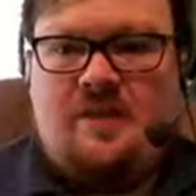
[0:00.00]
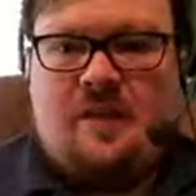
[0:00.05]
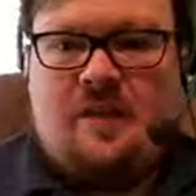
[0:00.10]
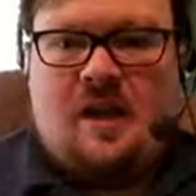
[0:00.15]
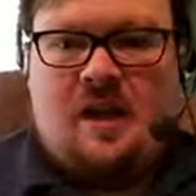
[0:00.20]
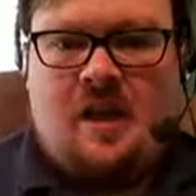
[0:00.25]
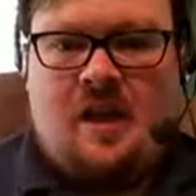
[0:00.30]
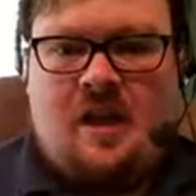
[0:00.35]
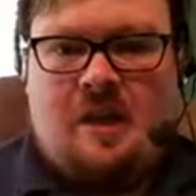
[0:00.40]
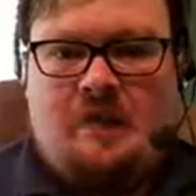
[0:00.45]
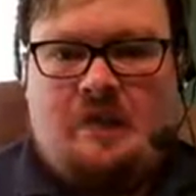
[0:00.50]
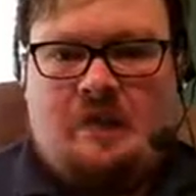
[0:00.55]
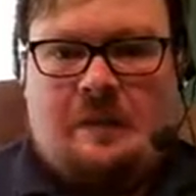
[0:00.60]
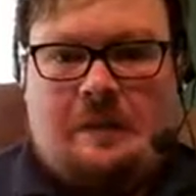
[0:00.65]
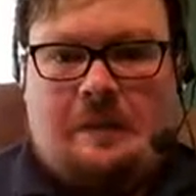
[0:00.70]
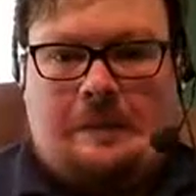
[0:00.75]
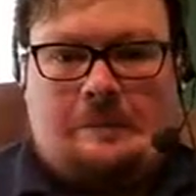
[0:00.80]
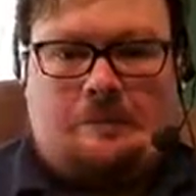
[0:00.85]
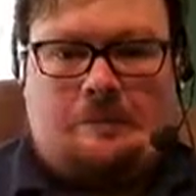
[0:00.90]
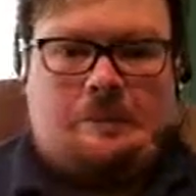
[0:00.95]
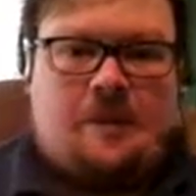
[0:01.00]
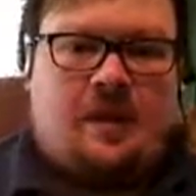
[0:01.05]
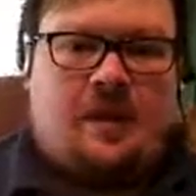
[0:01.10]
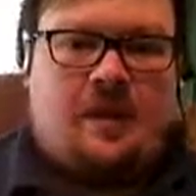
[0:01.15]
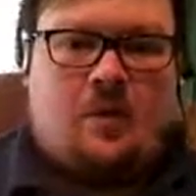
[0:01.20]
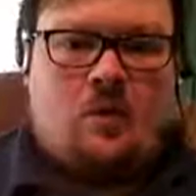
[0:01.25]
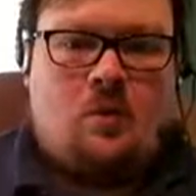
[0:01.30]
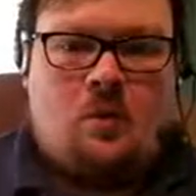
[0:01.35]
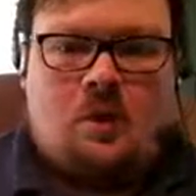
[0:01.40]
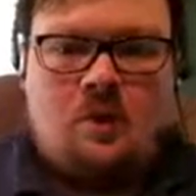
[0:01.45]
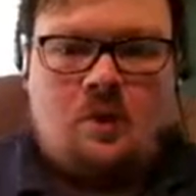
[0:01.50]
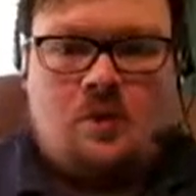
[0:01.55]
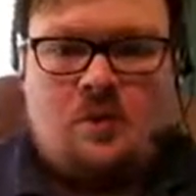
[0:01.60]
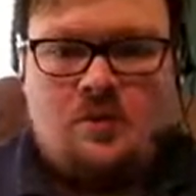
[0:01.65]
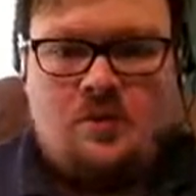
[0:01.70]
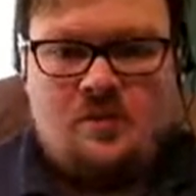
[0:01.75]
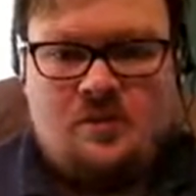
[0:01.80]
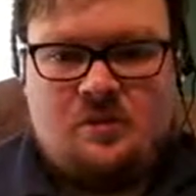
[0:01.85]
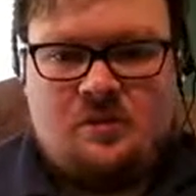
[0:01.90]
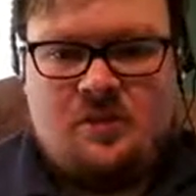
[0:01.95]
I have. I don't want to
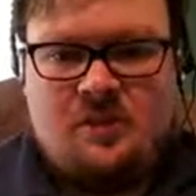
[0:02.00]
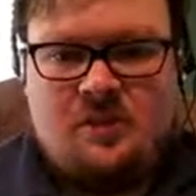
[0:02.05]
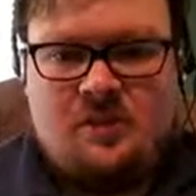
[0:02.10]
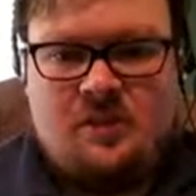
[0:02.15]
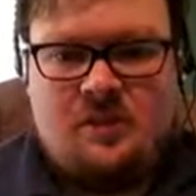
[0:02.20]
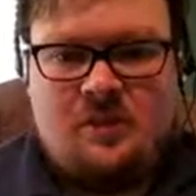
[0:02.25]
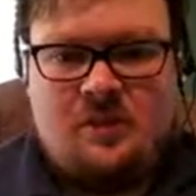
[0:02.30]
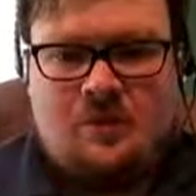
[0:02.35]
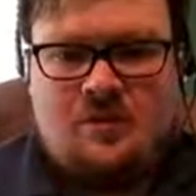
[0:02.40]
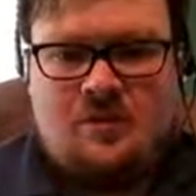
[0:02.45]
close the machine.